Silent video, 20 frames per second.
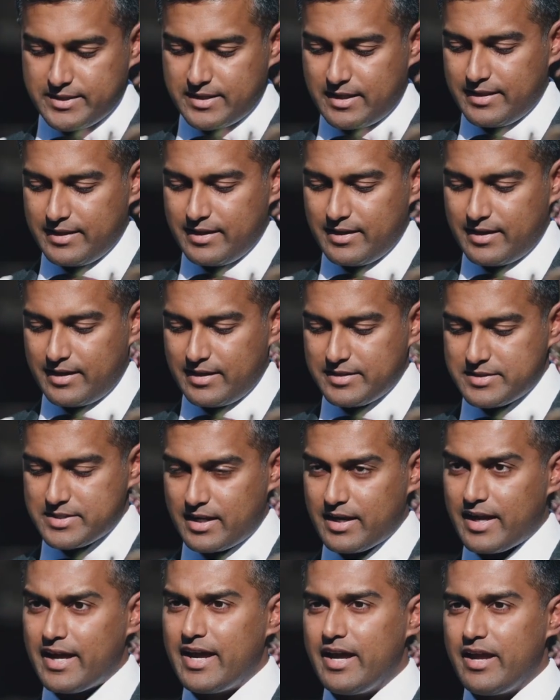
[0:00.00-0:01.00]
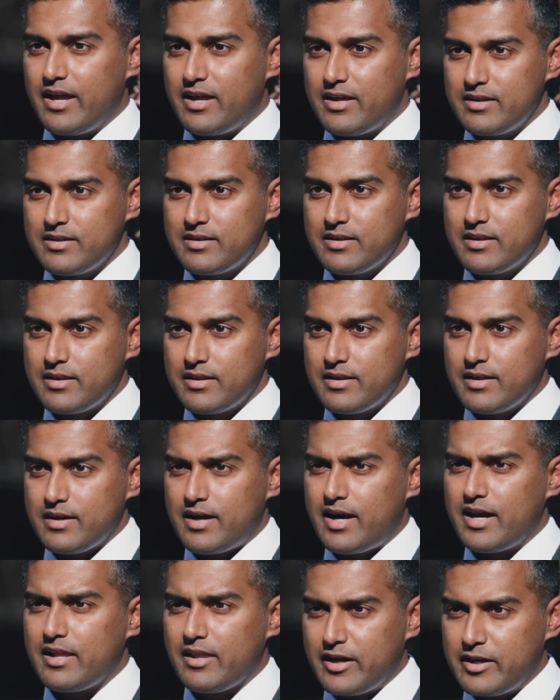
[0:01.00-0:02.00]
dead in the eye, and said, Hey,
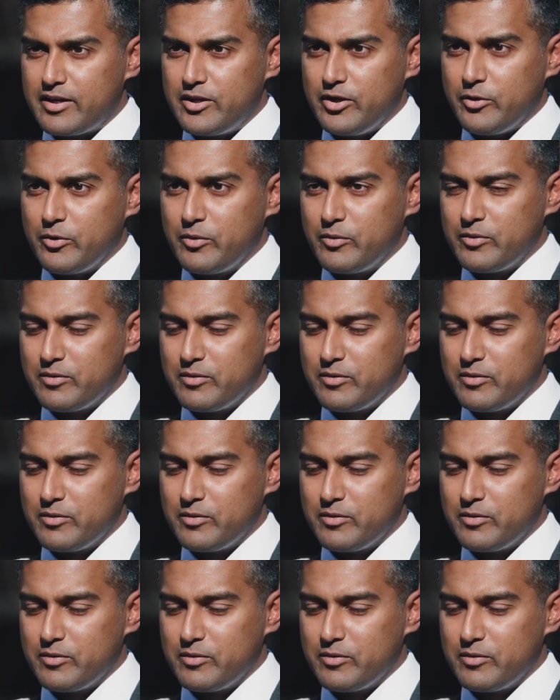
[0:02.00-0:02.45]
I like you.